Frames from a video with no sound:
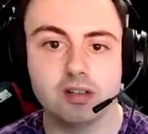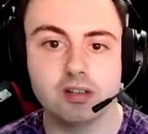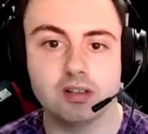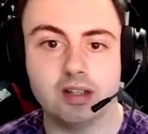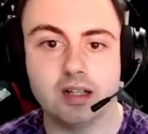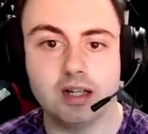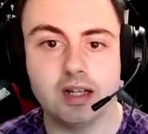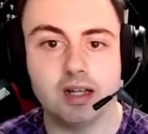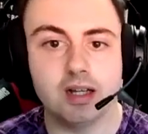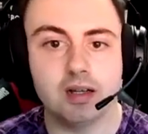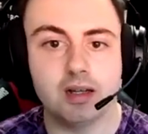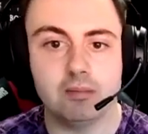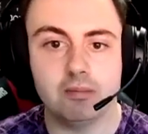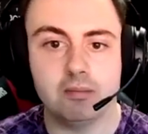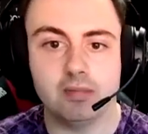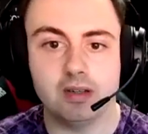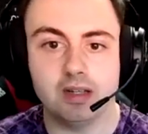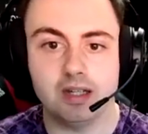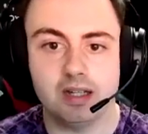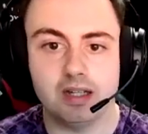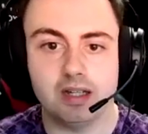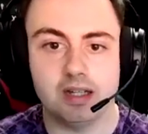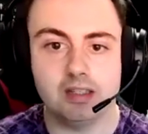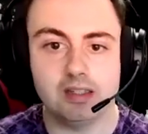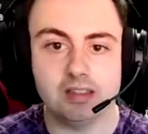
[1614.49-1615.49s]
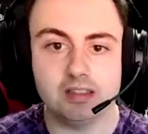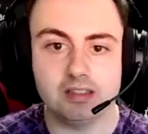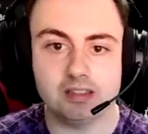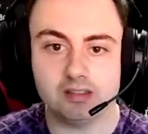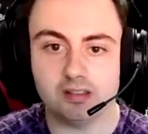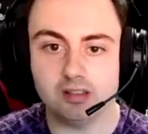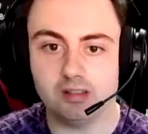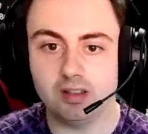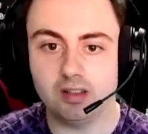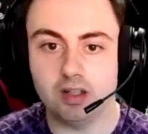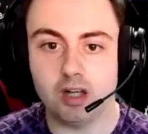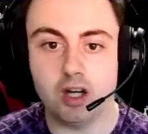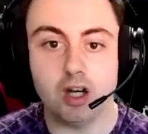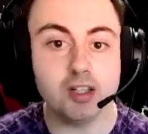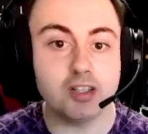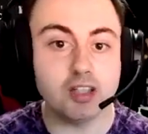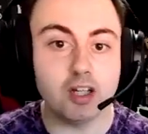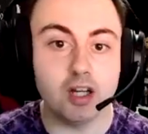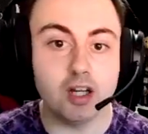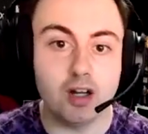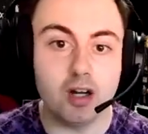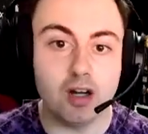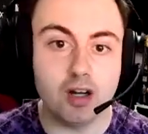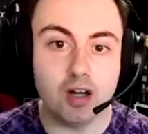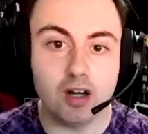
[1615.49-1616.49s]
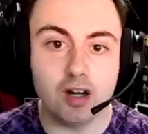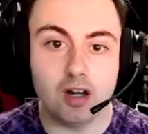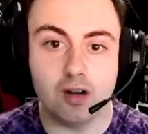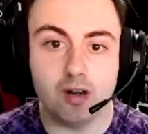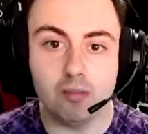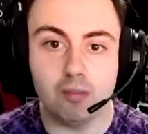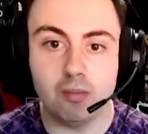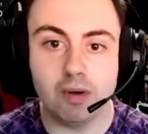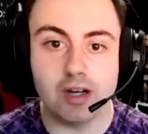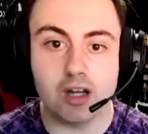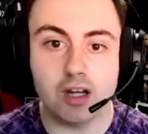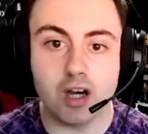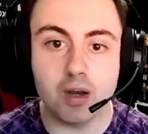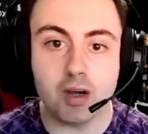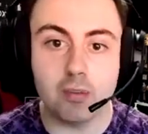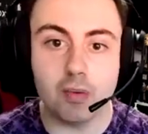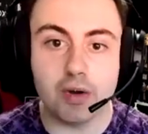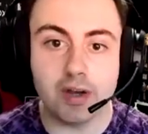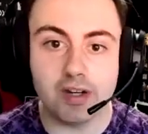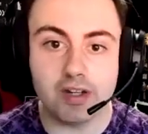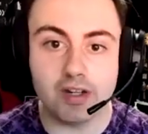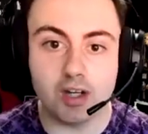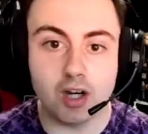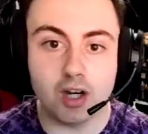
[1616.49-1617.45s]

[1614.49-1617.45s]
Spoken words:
And it's when I went,